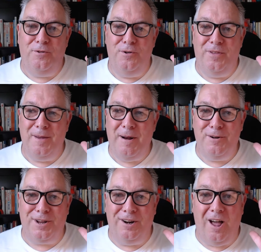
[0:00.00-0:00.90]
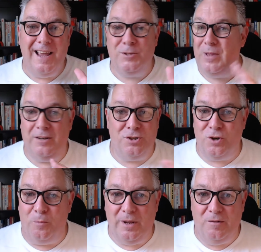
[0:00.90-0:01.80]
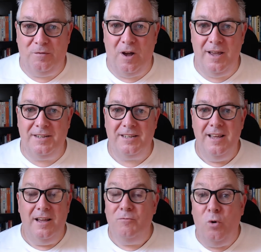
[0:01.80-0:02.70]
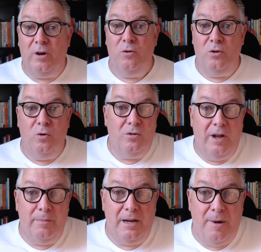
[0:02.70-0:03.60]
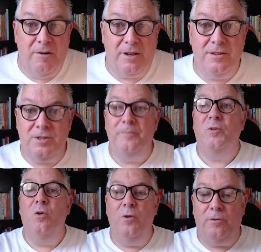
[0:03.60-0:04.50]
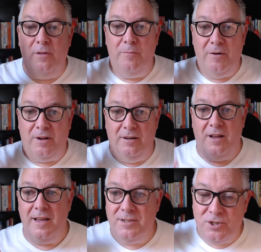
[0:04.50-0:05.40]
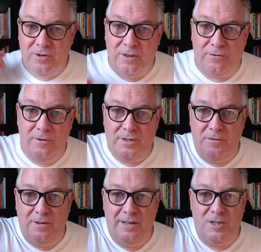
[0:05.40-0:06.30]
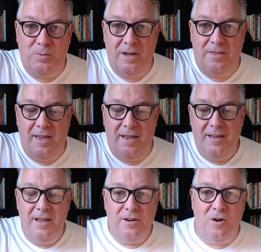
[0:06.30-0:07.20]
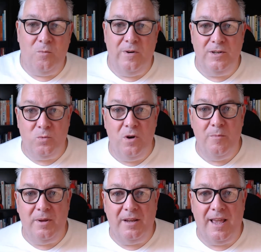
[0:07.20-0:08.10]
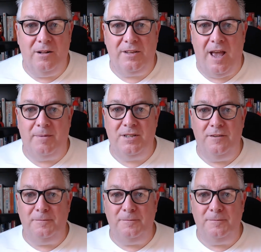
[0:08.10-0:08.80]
the American lines without a shot being fired, or looked like being Americans, or through the American lines, straight through to the village where their comrades were being held captive.